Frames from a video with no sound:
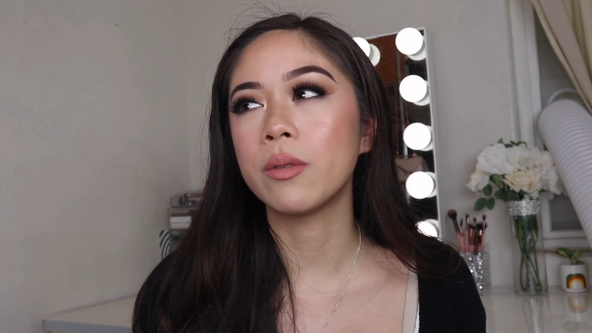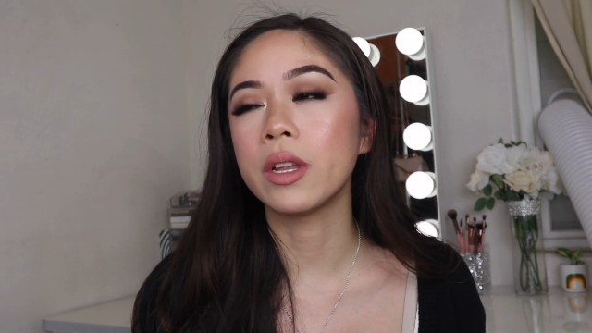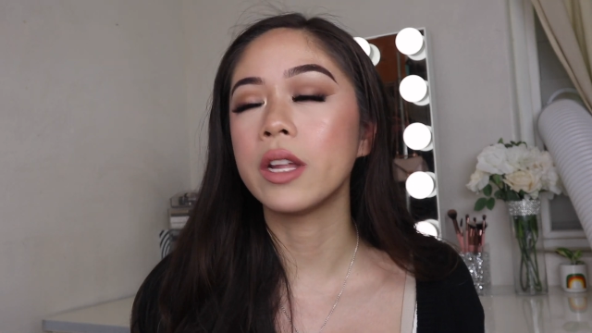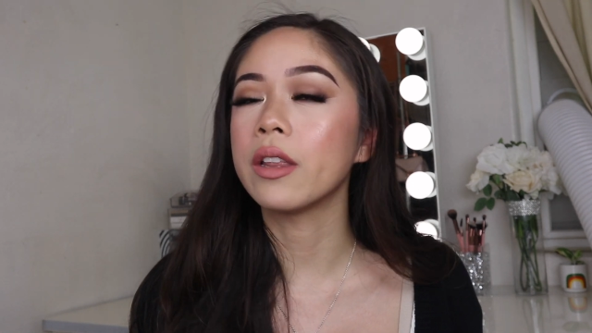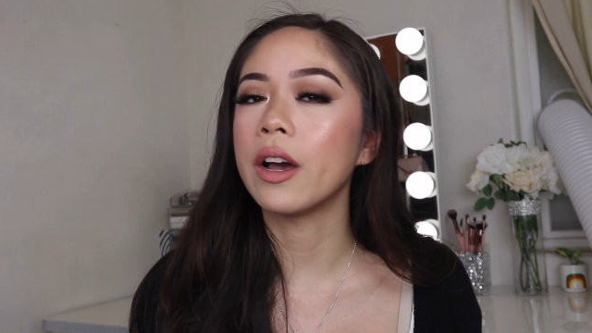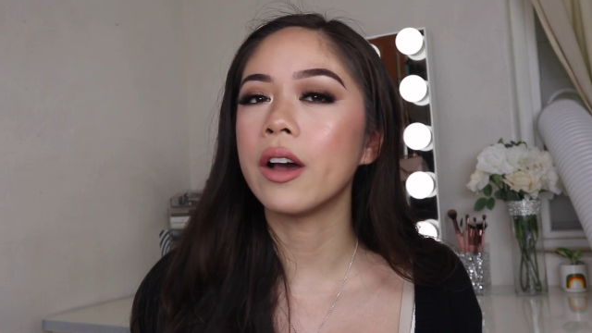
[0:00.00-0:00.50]

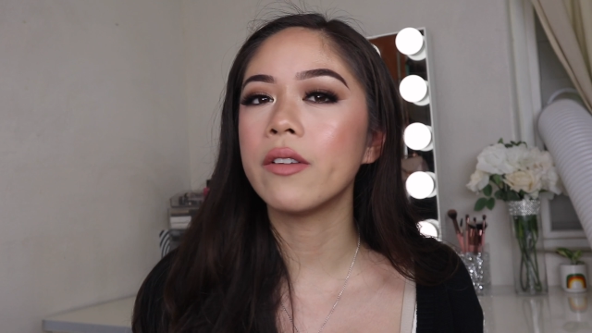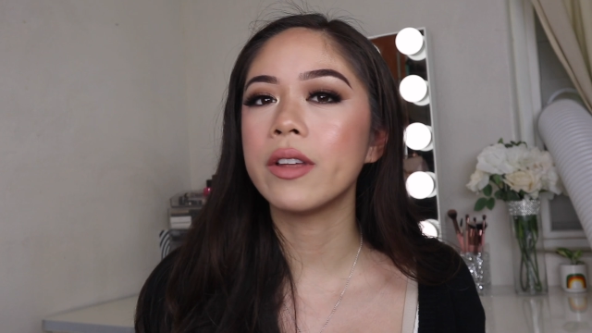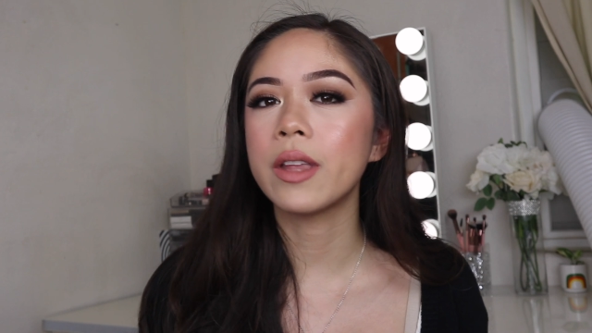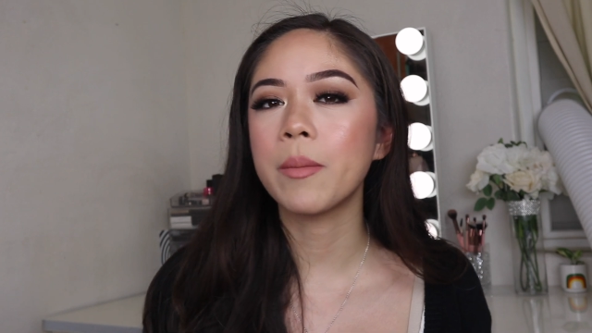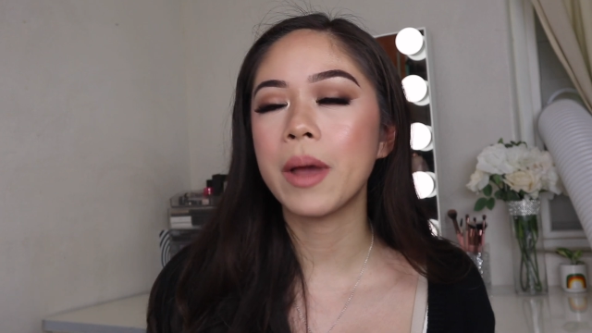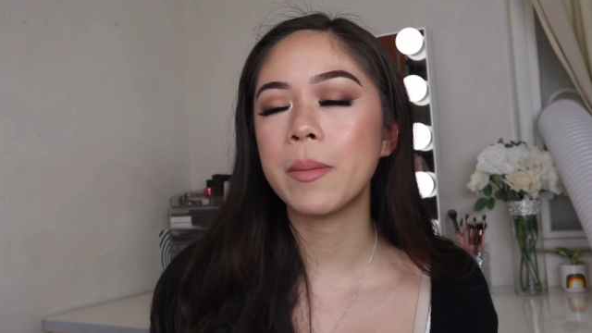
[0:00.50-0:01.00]
really love
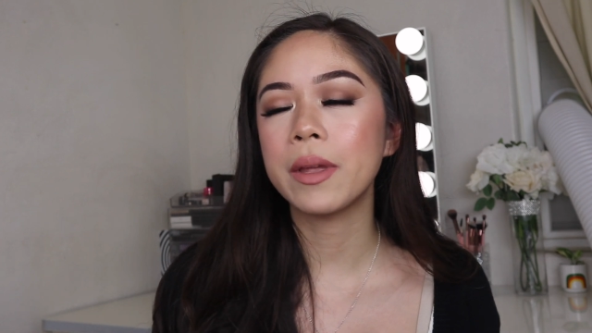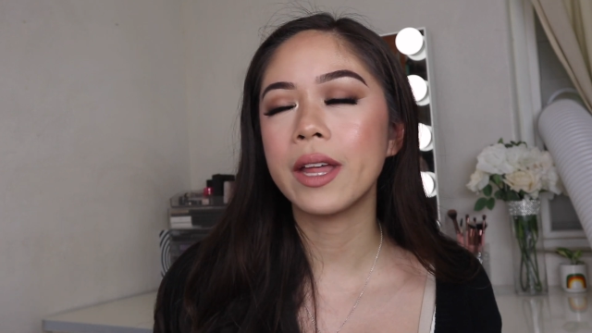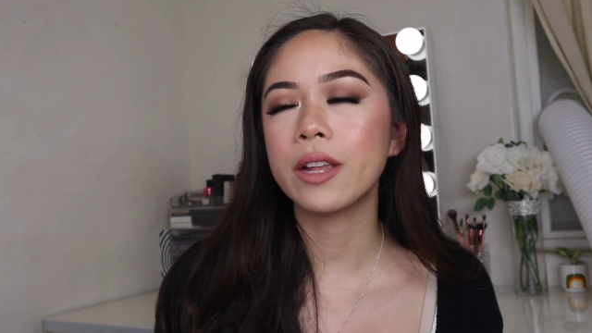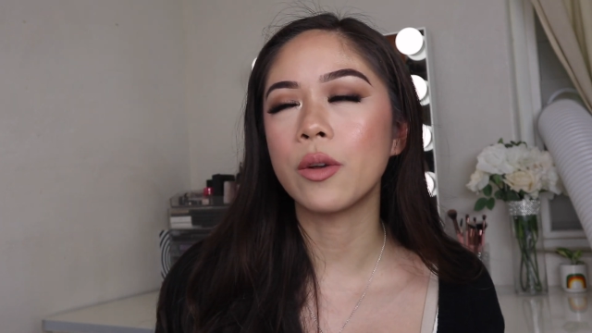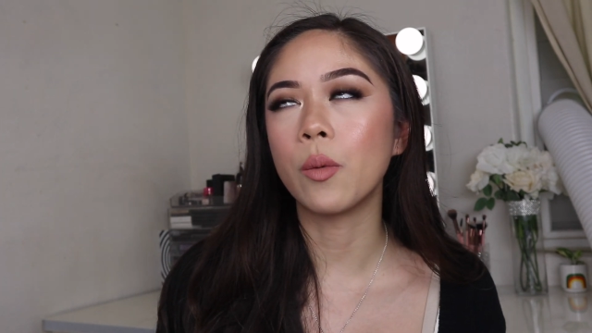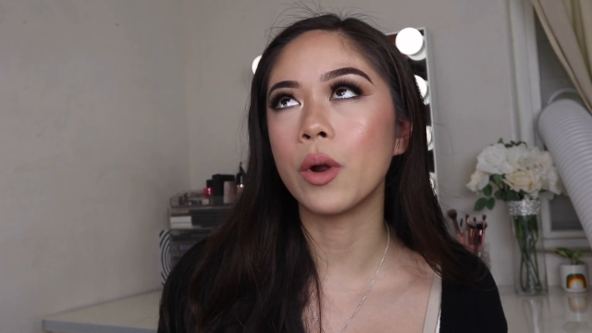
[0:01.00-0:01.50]
and they might be
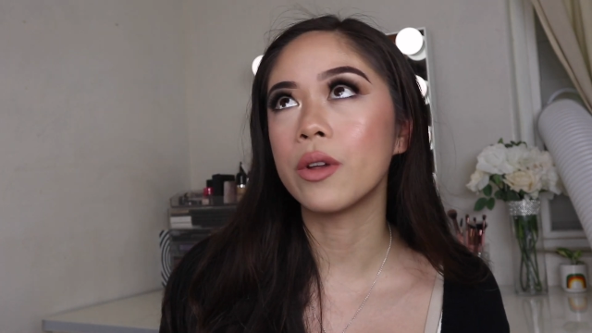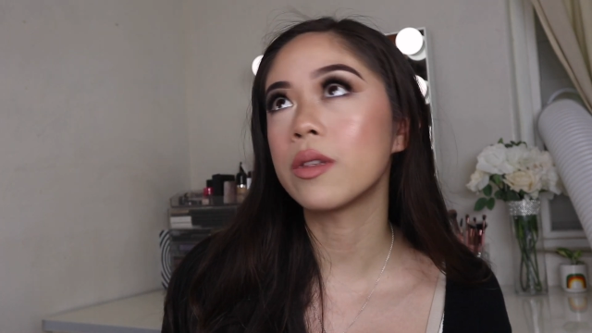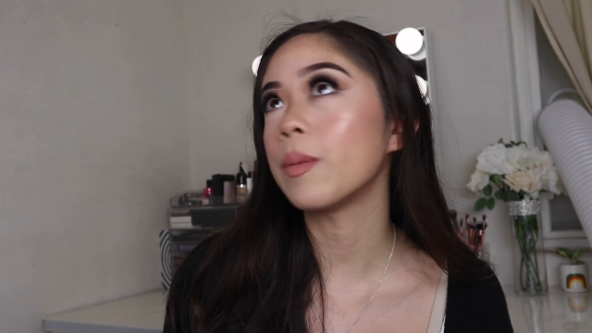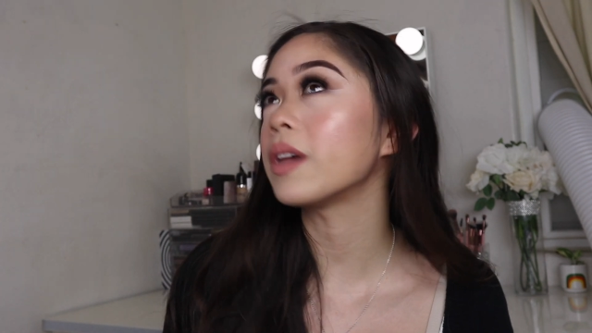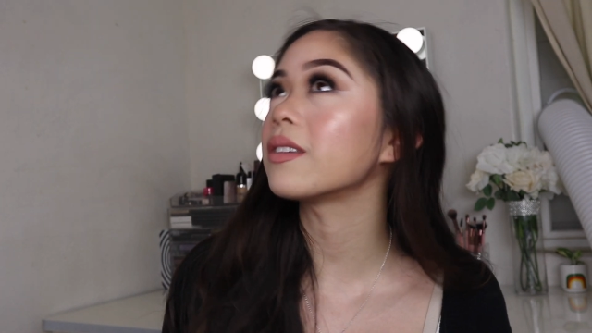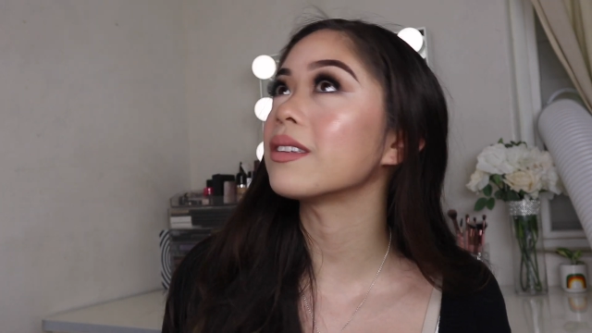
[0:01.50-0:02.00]
like the
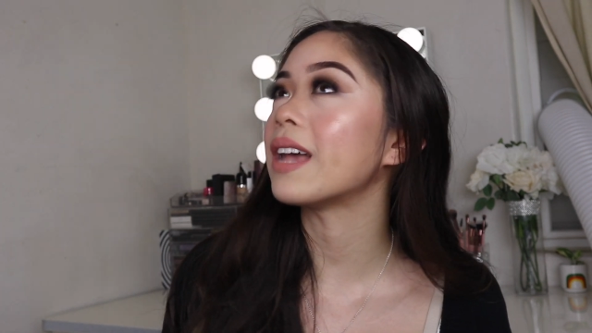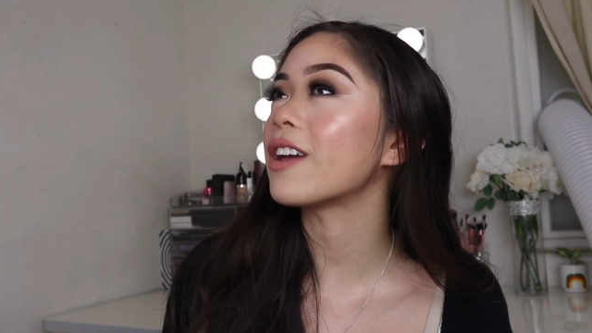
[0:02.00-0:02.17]
world's best